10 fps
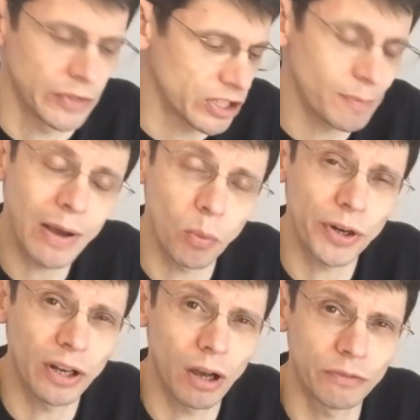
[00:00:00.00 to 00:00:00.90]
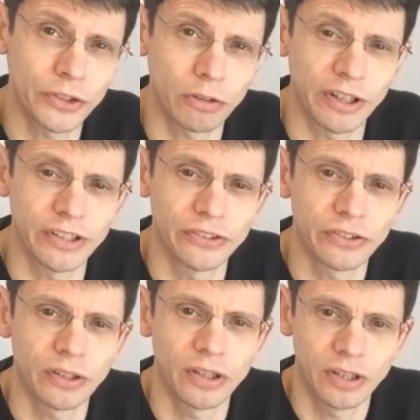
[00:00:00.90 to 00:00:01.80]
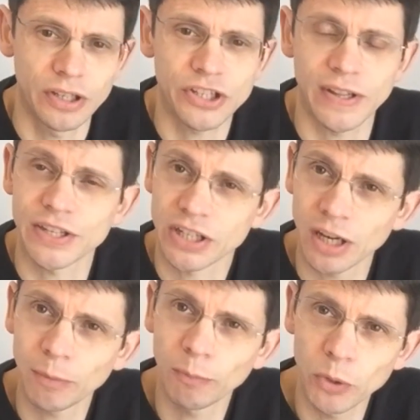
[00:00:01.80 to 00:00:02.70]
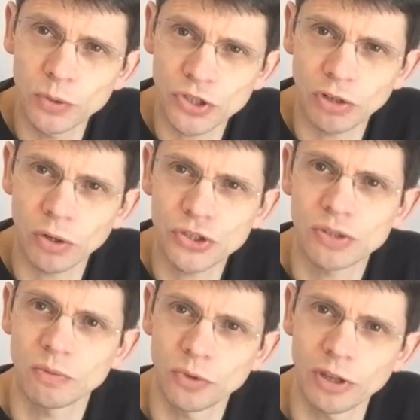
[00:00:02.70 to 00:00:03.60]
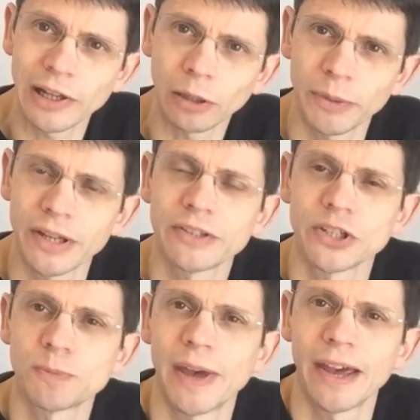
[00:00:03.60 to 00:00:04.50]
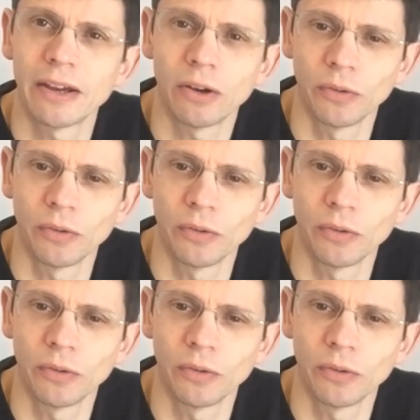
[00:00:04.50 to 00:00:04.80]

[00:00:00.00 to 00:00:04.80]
It's about 1.5 degrees. So that's a couple of moons across with a little bit to spare